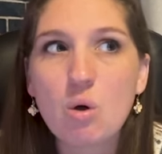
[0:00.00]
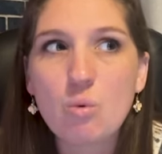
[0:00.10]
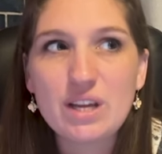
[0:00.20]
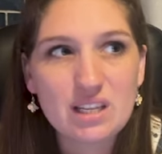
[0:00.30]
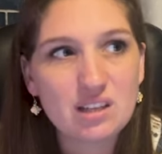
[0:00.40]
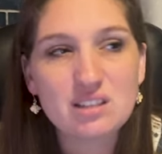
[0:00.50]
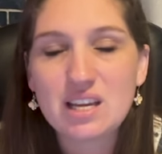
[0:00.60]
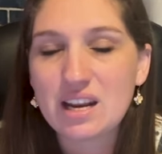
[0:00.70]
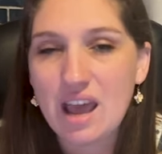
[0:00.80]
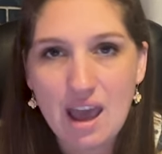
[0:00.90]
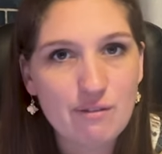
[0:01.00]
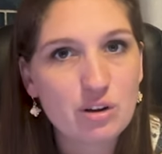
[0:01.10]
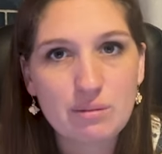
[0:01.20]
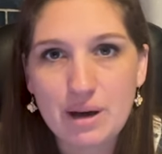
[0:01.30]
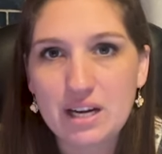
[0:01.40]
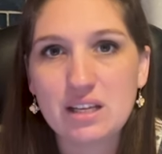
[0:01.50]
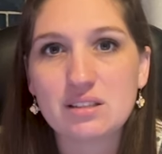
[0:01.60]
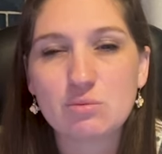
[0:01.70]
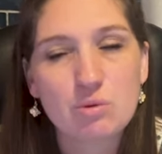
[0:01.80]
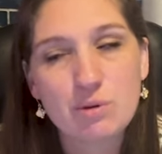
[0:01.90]
we needed to get
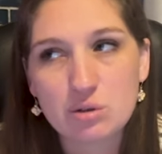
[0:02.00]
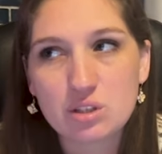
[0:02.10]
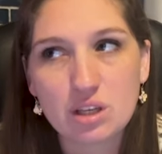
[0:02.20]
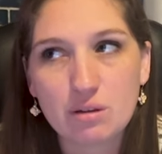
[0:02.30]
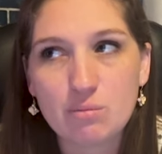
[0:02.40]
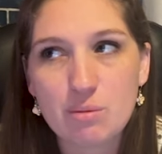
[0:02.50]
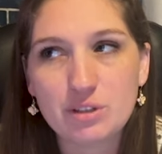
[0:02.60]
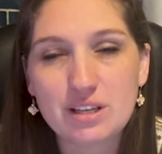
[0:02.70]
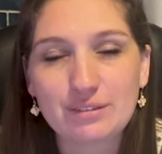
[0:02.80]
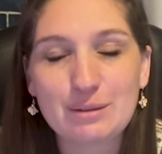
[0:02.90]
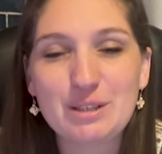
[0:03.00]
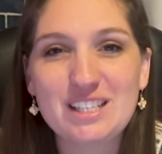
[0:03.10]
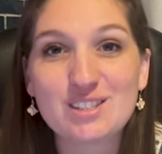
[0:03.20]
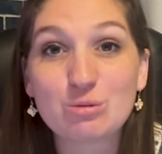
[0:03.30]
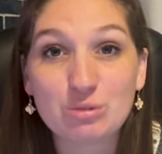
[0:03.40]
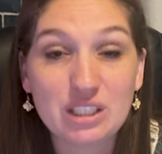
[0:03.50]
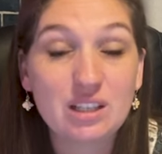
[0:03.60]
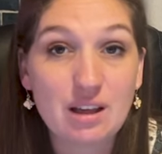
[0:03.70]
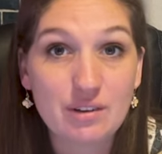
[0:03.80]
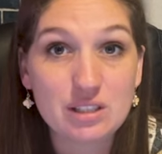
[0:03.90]
everybody's, well, mostly almost everybody's
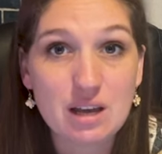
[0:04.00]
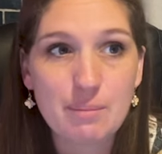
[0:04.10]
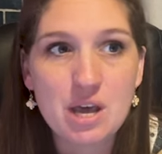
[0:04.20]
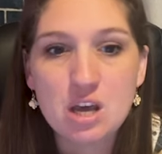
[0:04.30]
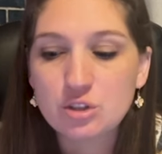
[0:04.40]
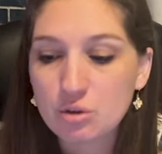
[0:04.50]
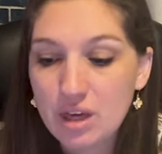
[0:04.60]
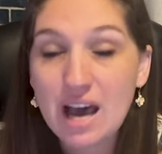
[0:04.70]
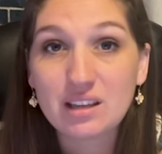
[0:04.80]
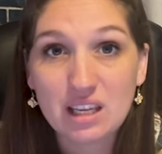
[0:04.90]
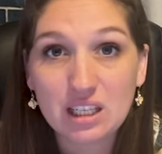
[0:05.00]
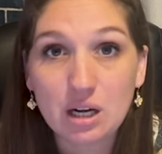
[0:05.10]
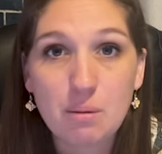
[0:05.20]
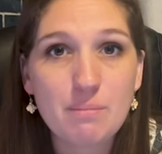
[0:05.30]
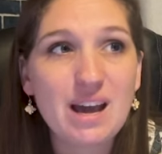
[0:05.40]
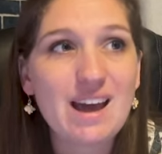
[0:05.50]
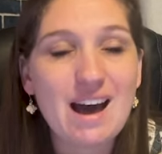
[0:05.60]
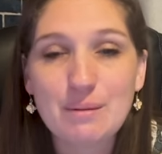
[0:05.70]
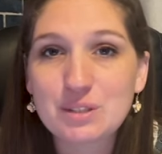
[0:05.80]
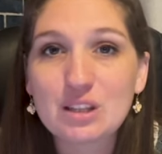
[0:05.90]
reading levels up. So that year, my
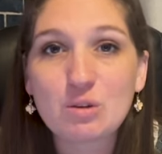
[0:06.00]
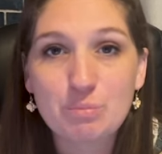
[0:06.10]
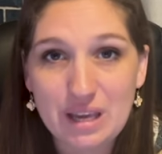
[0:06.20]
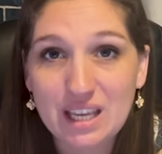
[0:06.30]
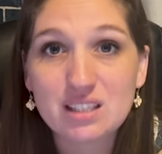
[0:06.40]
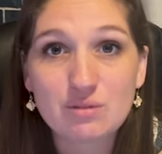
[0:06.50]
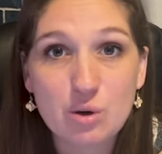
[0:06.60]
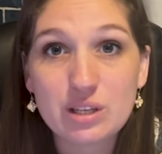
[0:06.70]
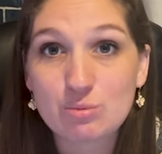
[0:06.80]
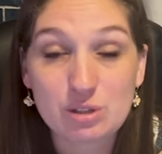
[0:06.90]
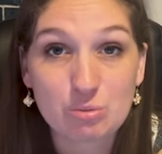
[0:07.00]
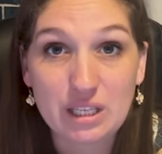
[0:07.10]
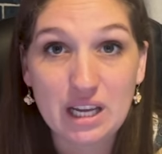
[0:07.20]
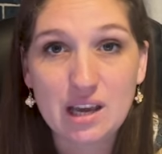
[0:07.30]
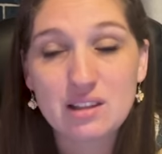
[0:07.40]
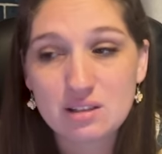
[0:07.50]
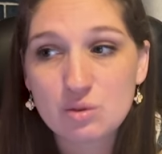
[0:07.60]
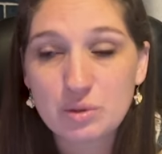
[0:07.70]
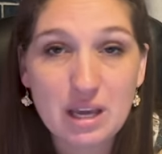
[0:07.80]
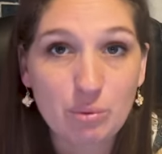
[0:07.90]
absolute biggest focus was reading. And this
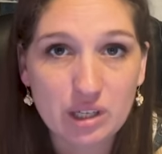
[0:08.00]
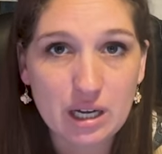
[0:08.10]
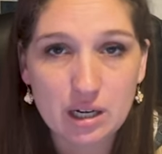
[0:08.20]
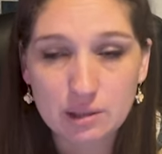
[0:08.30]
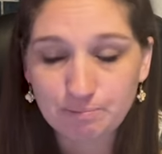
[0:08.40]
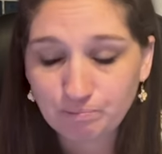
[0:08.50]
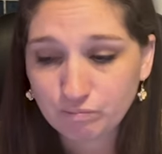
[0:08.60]
was when they were younger.